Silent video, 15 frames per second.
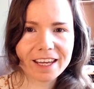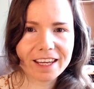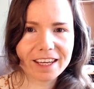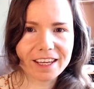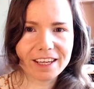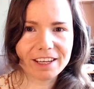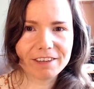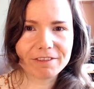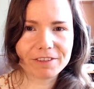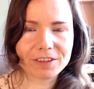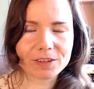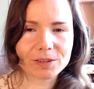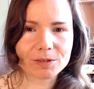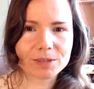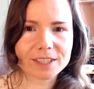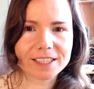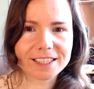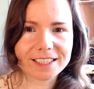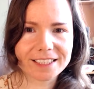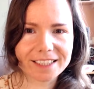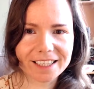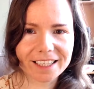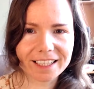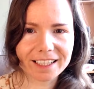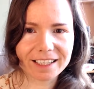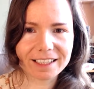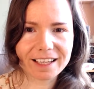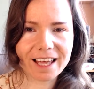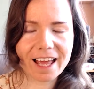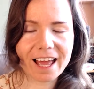if you still
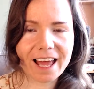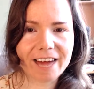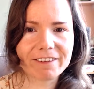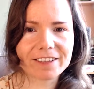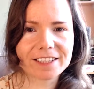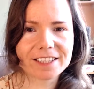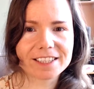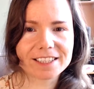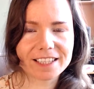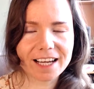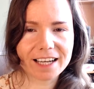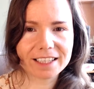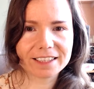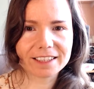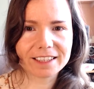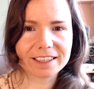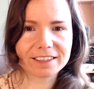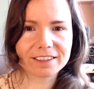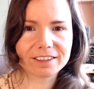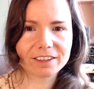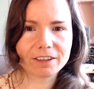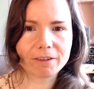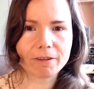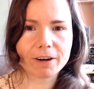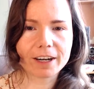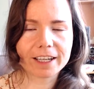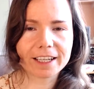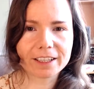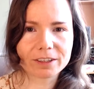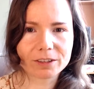haven't started
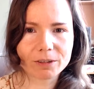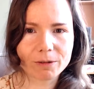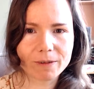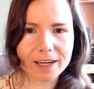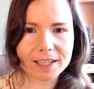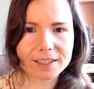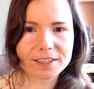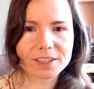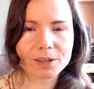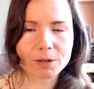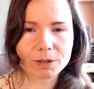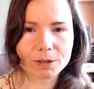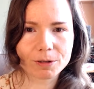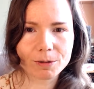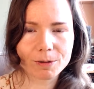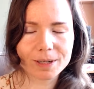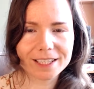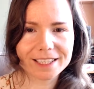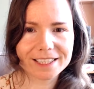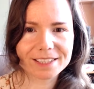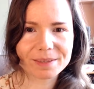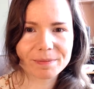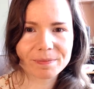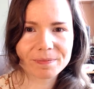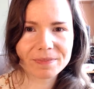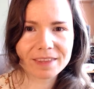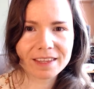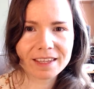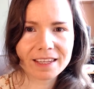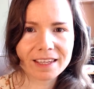working towards your goals.
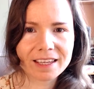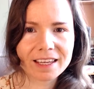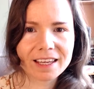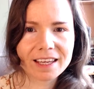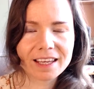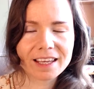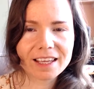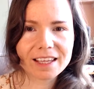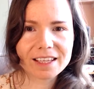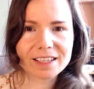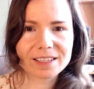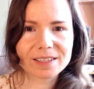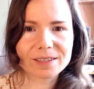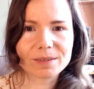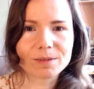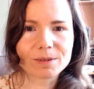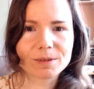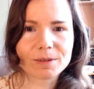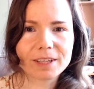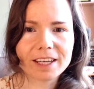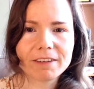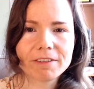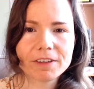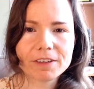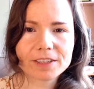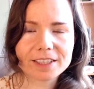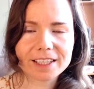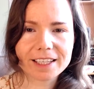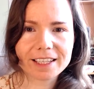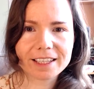So if you
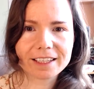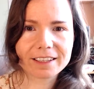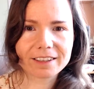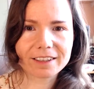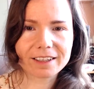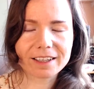think